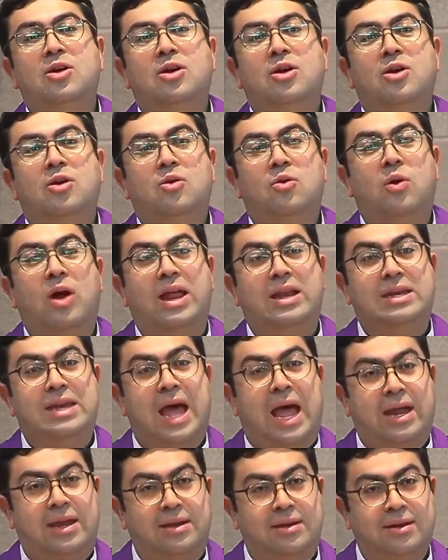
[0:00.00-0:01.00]
who had
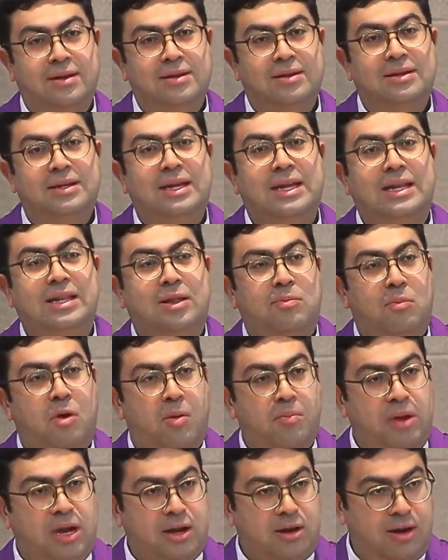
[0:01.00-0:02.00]
died in the
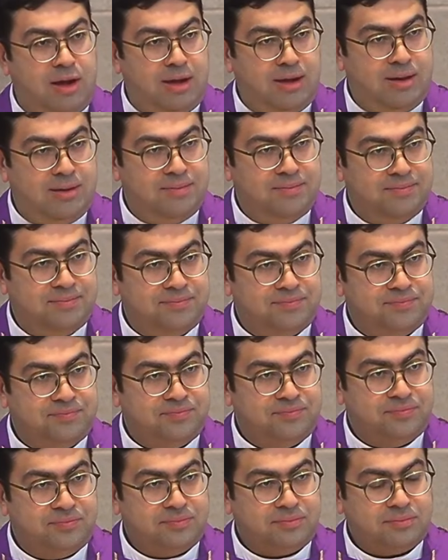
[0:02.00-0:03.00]
bombing
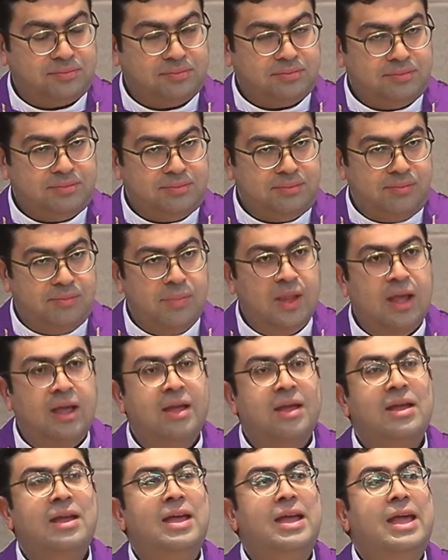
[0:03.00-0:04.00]
raid.
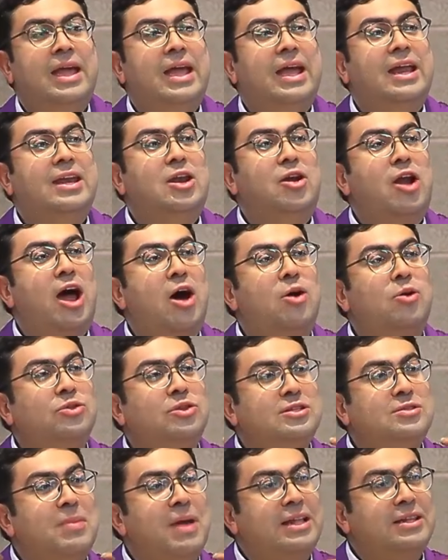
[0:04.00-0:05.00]
And around
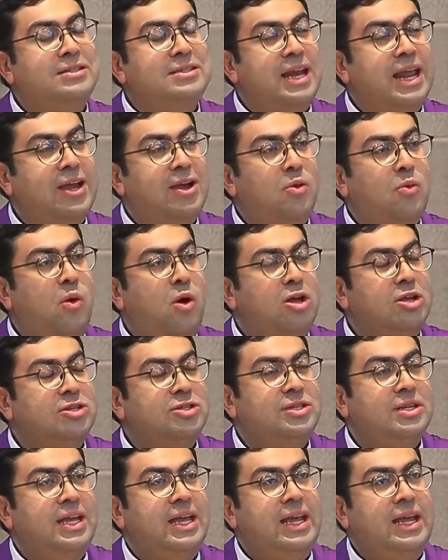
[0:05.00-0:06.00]
this man's neck was
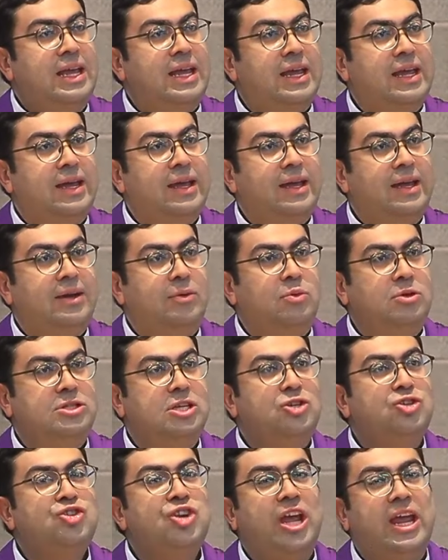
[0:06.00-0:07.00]
a
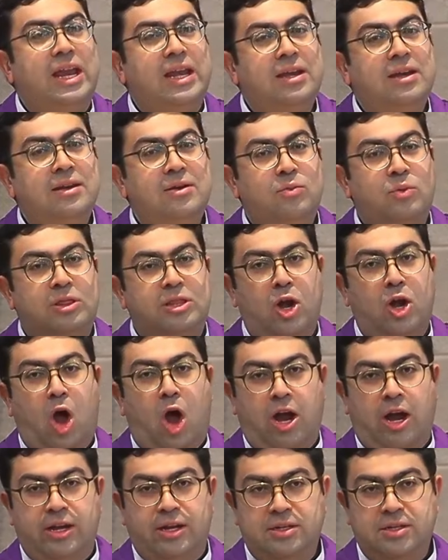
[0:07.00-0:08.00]
chain with a
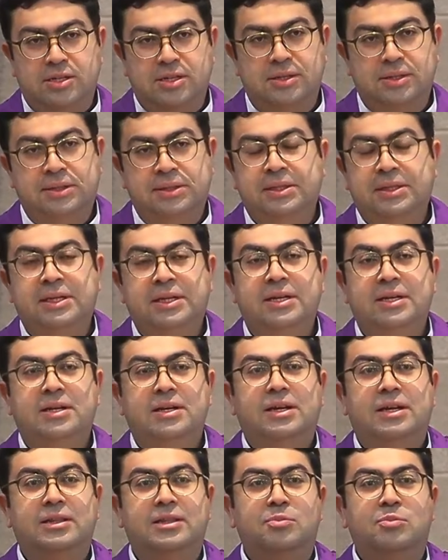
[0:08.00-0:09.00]
locket.
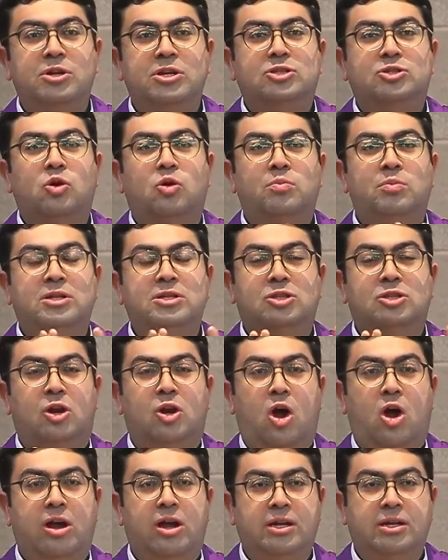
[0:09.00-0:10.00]
And the priest opens the
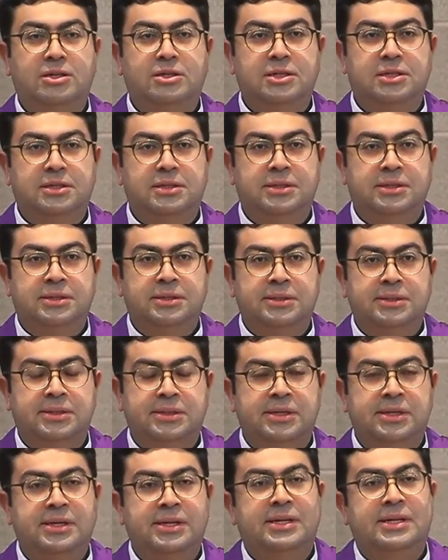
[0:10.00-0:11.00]
locket,
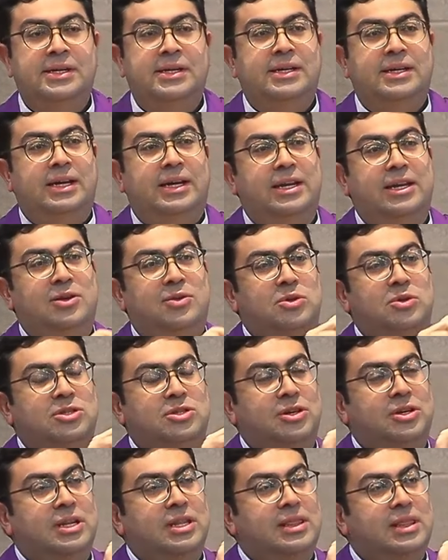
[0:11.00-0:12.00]
and it was
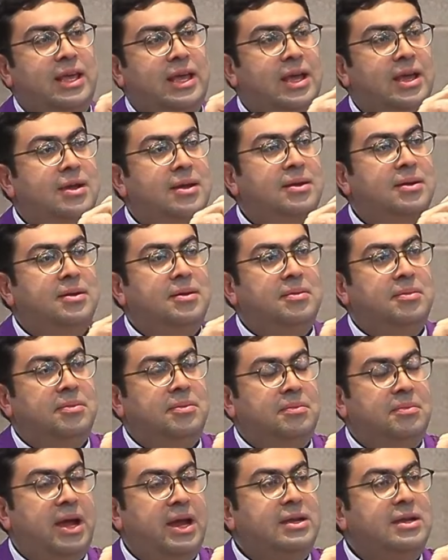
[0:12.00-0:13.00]
written there,
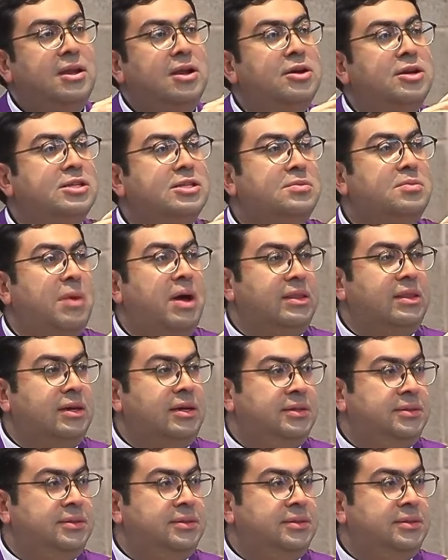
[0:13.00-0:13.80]
"My dearest mother,"